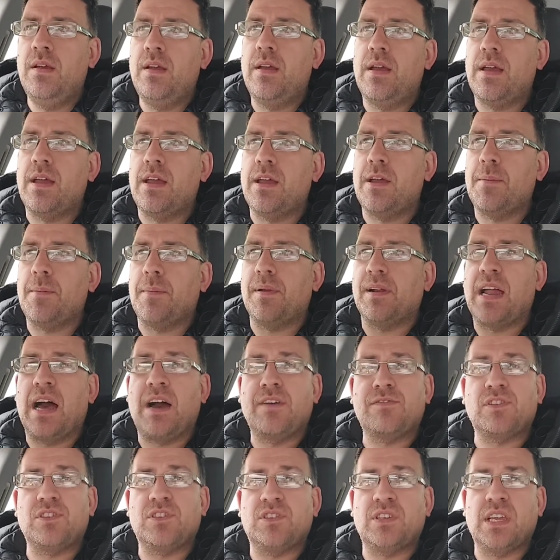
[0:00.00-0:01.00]
And I
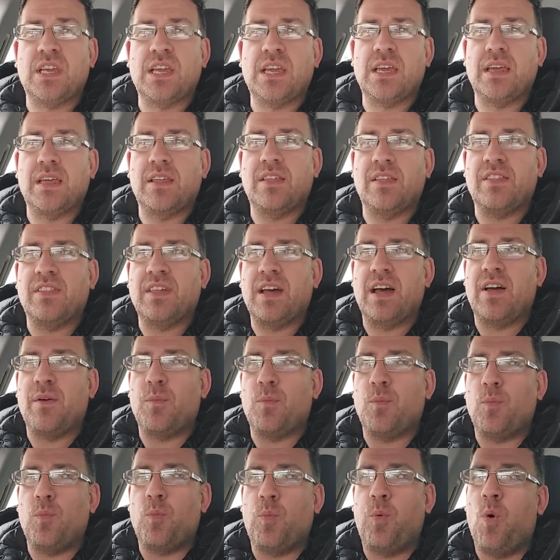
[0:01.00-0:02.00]
have to say that
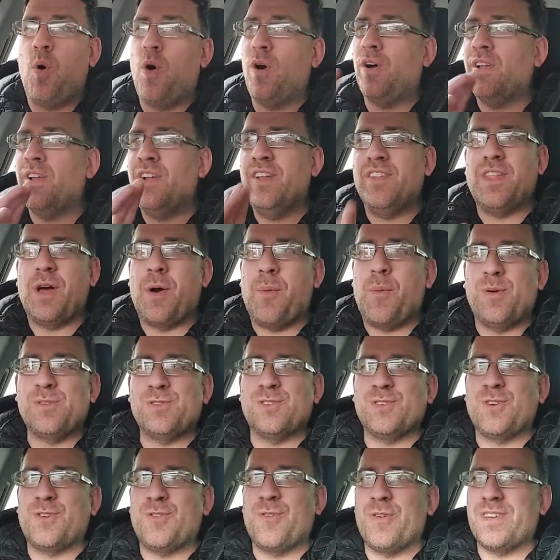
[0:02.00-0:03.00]

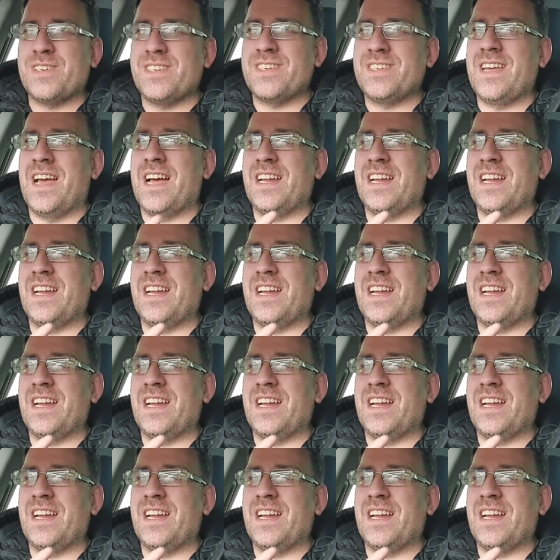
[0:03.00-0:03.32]
wasn't Chris.